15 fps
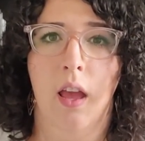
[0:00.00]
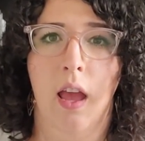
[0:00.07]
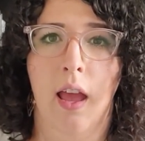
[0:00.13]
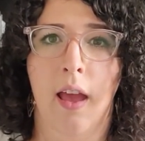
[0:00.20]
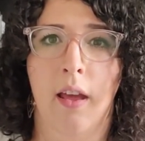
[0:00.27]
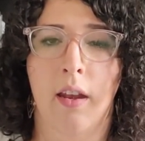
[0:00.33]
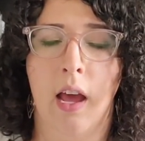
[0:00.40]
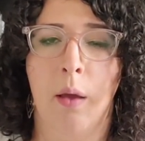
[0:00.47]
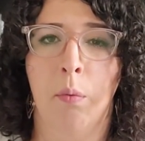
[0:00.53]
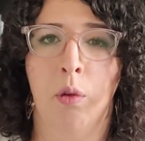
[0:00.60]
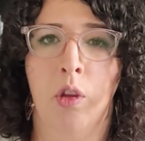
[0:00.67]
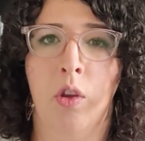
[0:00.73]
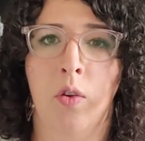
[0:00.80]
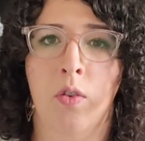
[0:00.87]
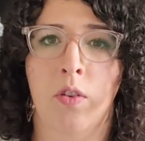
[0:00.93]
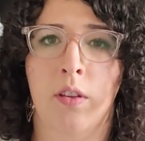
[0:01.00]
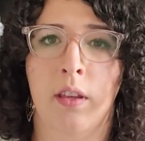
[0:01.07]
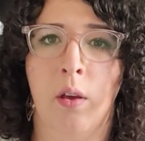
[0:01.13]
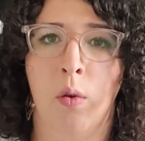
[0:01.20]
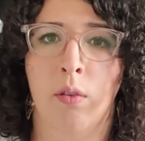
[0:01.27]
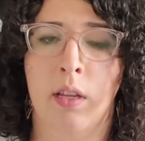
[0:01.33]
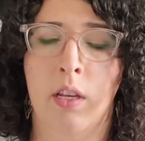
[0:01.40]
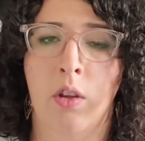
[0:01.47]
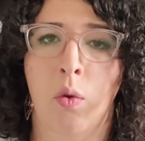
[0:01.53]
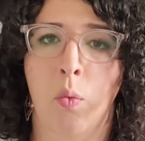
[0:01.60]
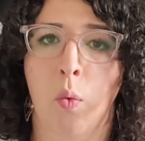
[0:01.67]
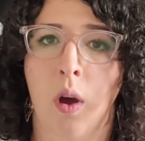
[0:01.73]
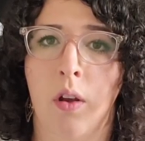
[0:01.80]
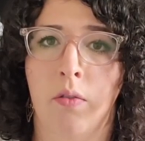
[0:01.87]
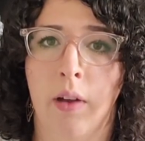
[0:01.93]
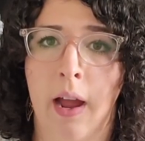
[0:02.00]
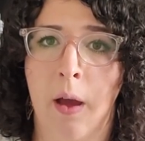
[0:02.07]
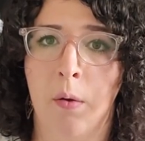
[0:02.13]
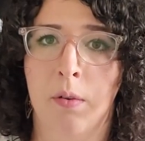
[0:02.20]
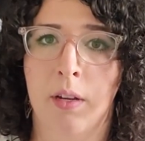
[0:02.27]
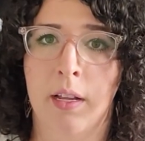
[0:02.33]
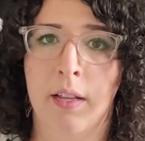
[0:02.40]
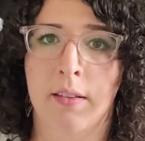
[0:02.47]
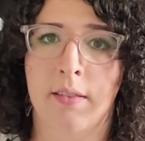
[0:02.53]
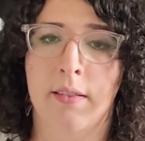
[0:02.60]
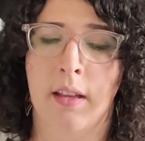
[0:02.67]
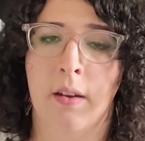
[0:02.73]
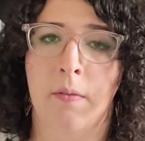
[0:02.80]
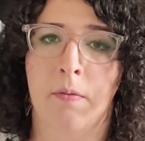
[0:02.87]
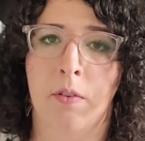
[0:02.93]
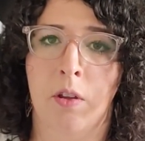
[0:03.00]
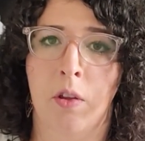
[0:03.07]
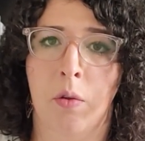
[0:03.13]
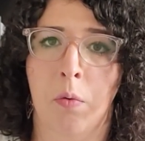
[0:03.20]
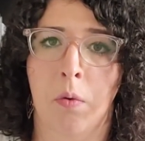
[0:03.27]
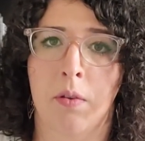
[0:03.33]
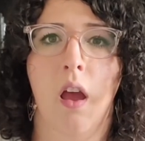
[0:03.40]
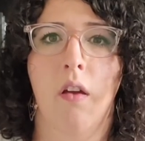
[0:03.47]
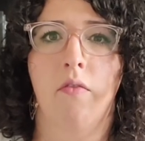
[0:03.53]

And I will usually only do 1 round instead of 2.